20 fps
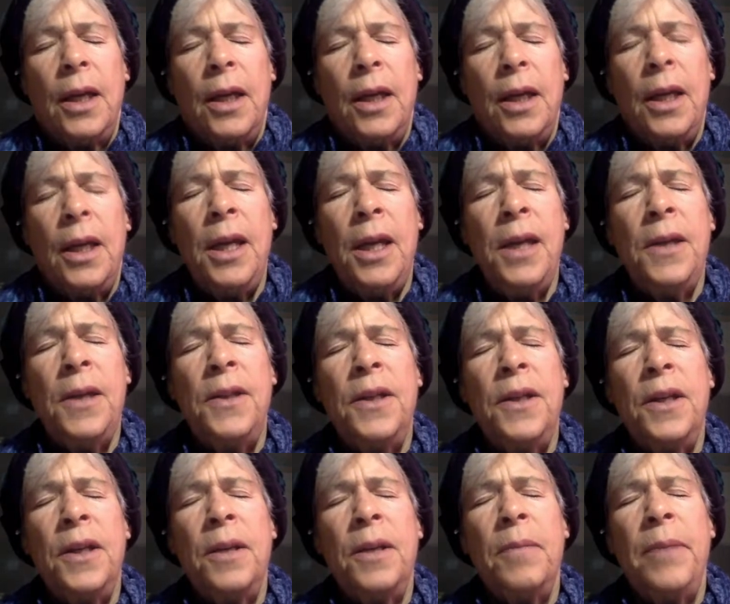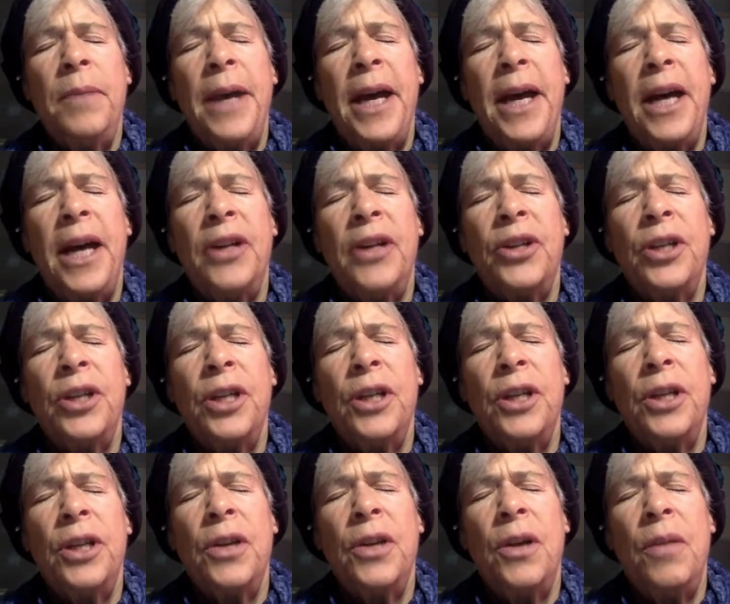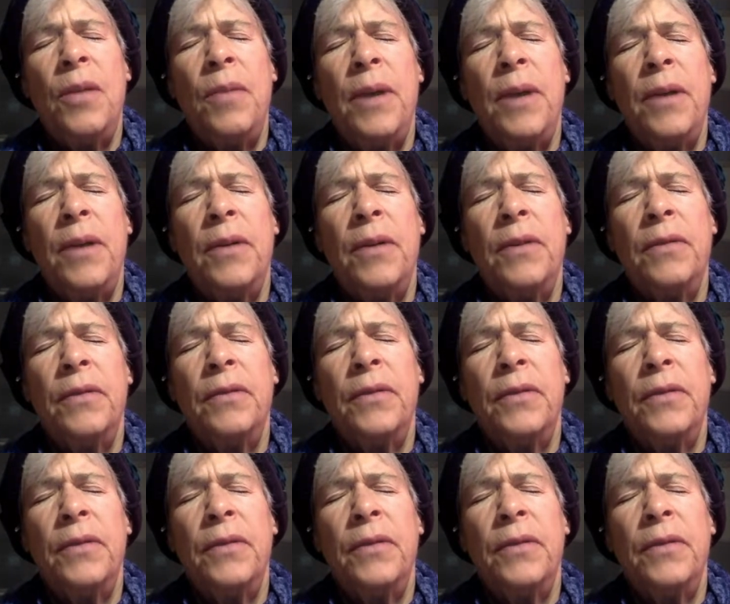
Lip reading: He is the compassionate, the all-bountiful.